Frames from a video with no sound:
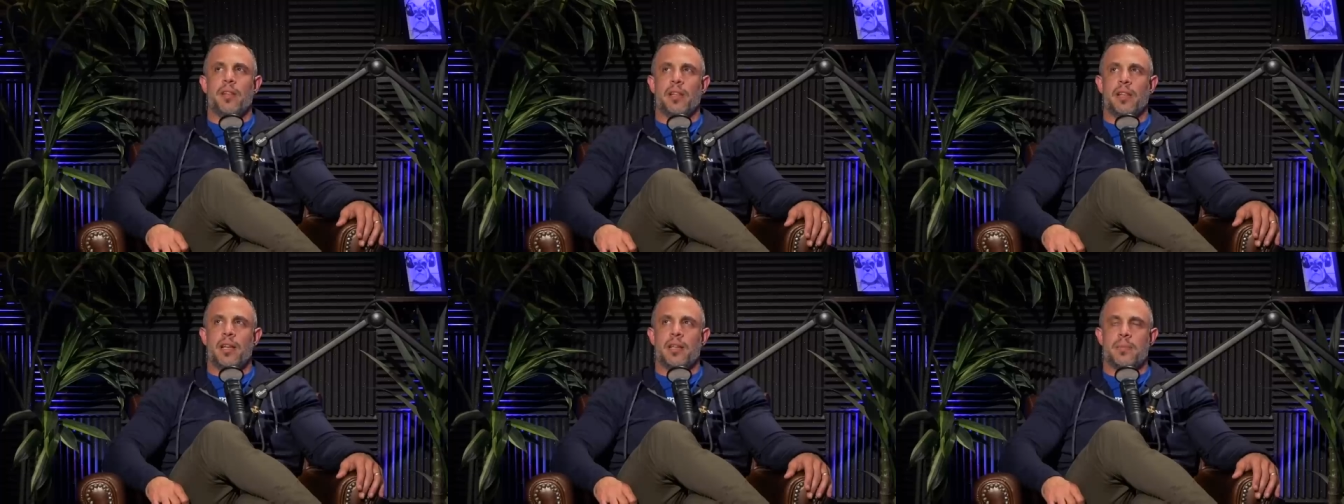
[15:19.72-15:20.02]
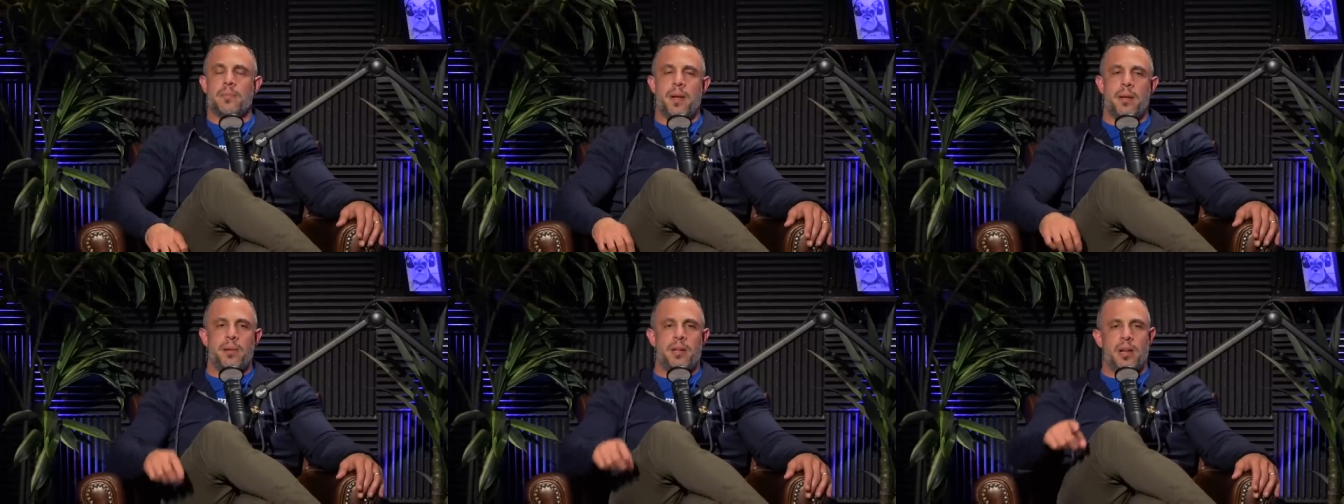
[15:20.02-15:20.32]
the
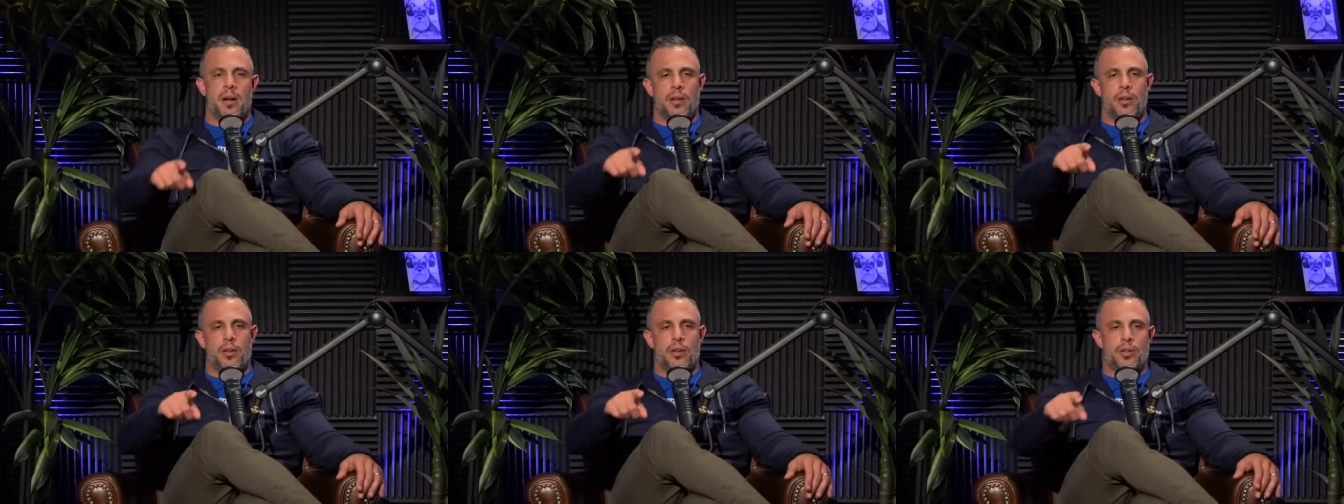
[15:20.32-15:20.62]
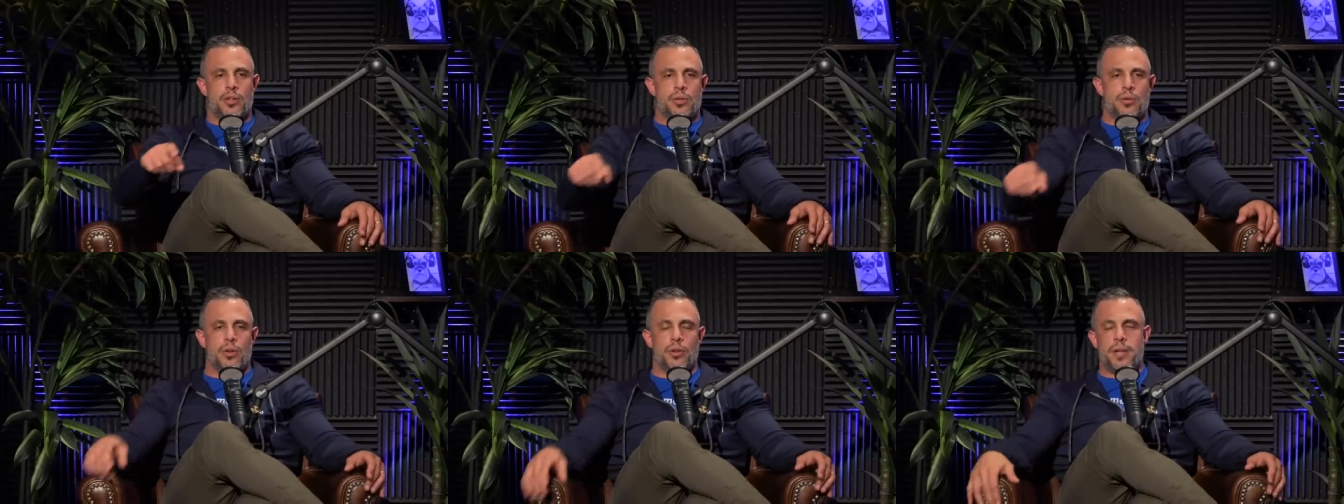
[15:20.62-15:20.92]
list. Maybe, Doug, you
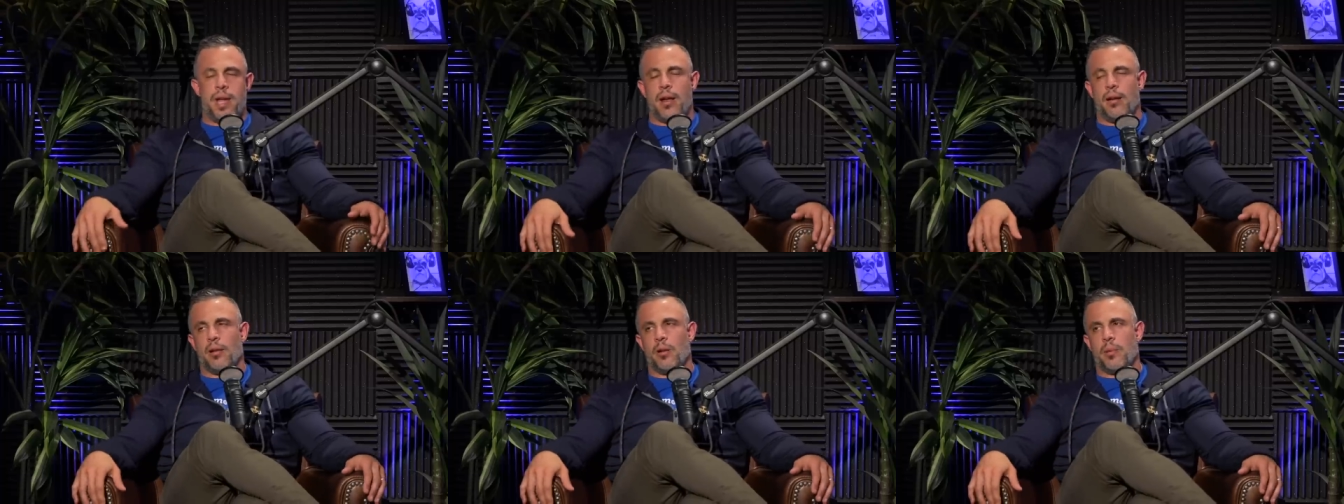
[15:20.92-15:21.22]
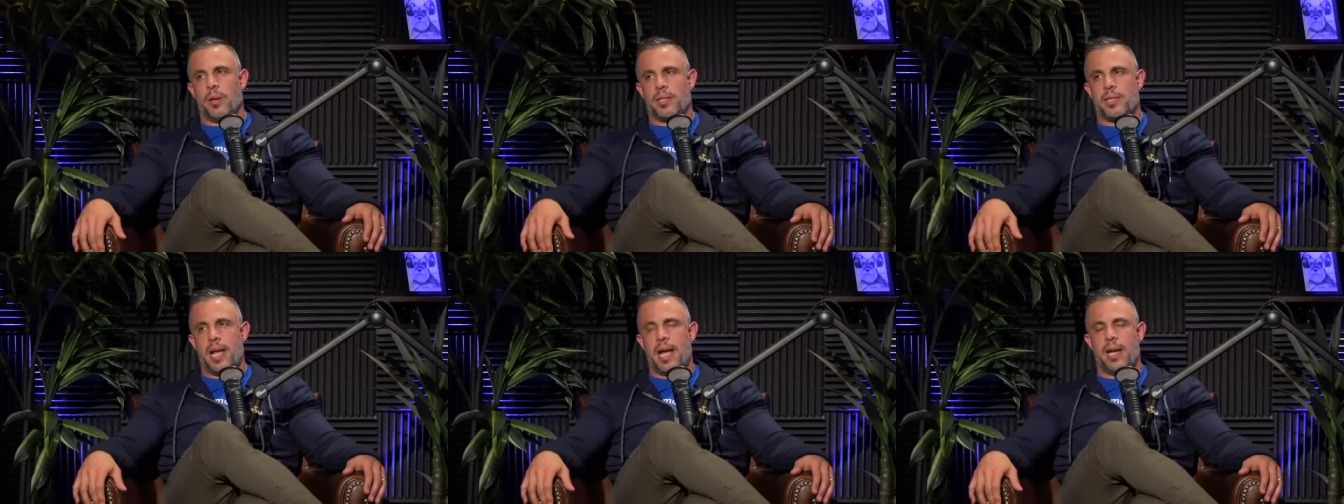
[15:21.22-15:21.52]
could scroll down a little
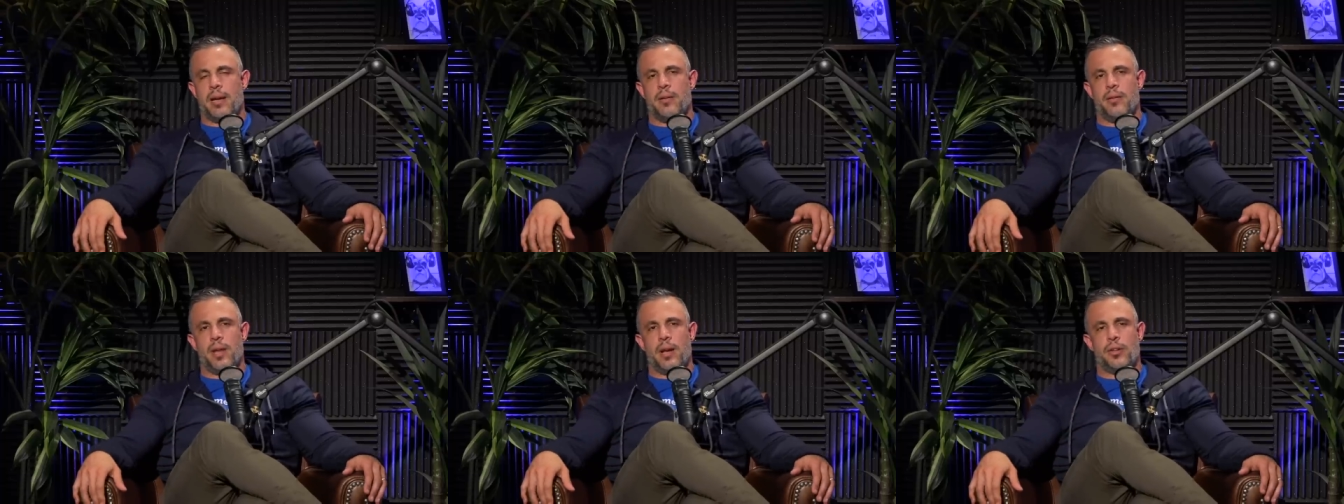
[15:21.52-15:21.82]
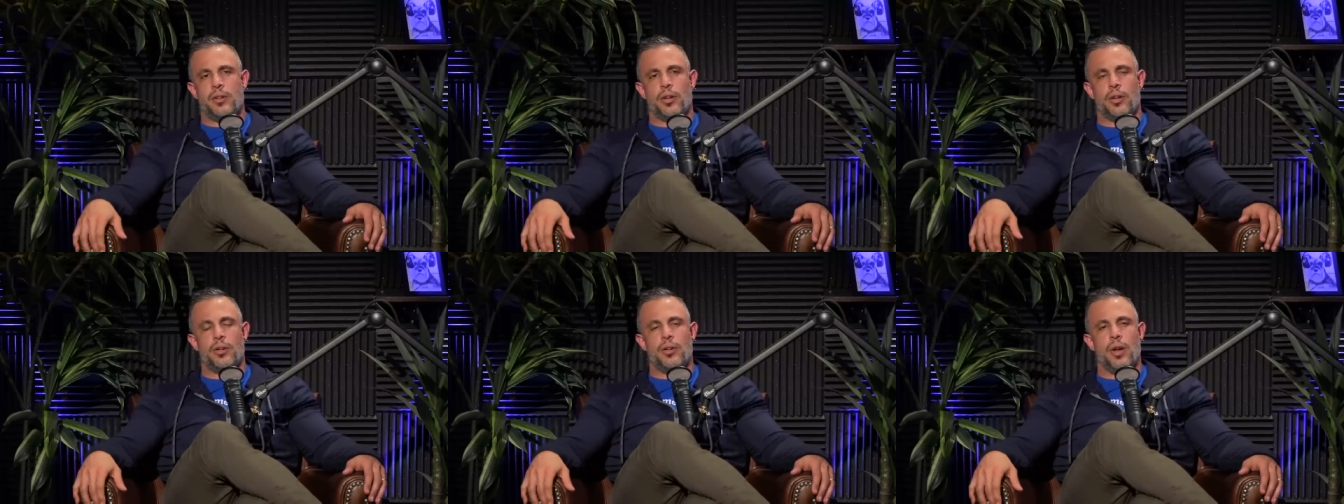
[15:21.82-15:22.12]
bit because I had I
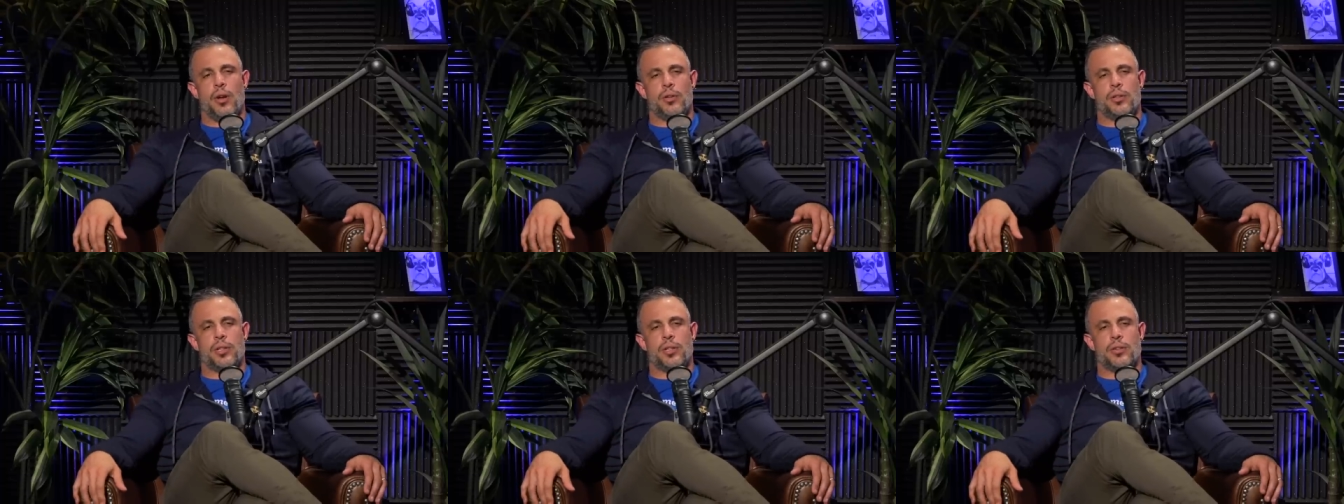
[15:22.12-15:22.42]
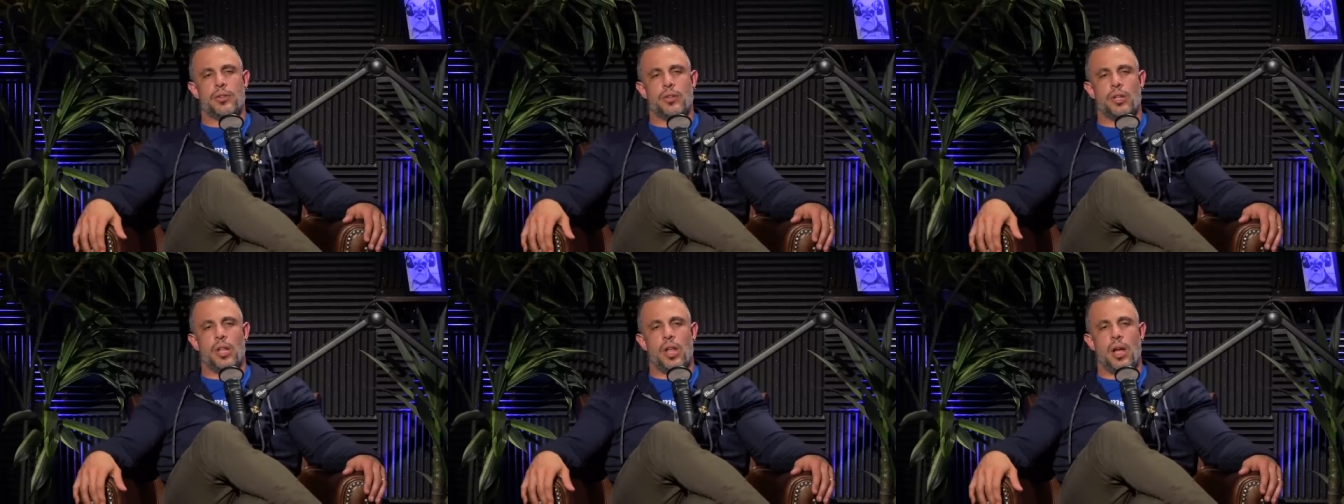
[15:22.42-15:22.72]
took notes because
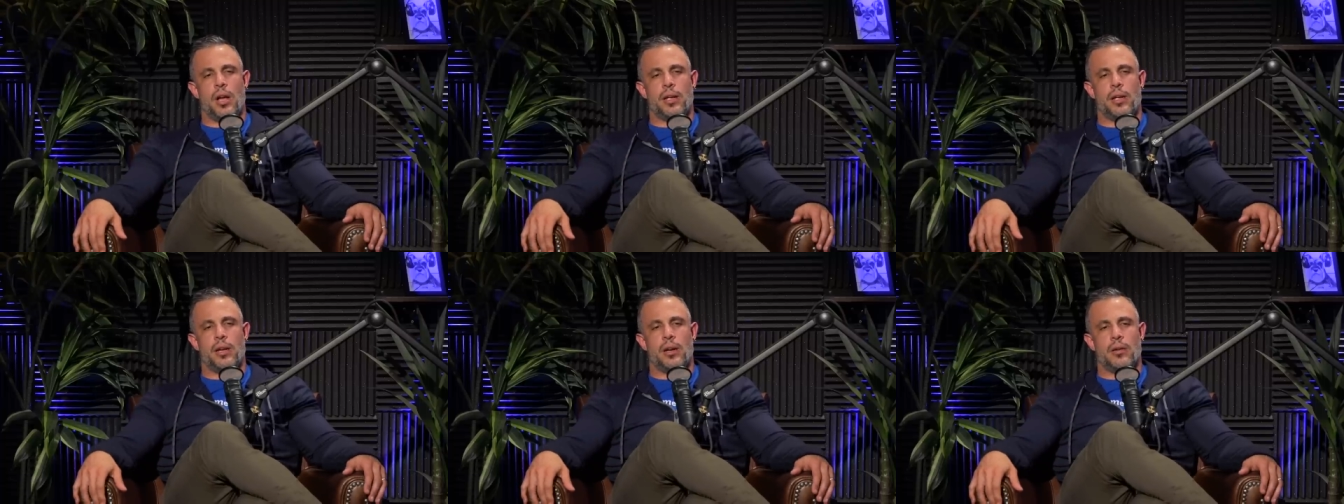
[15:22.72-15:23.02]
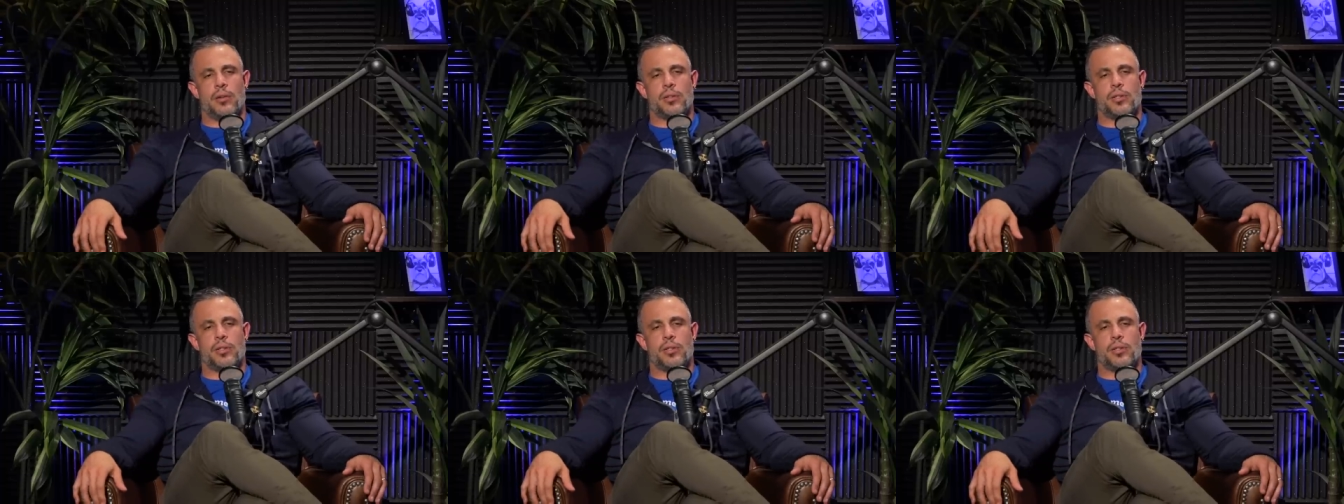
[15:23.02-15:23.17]
there's a lot here.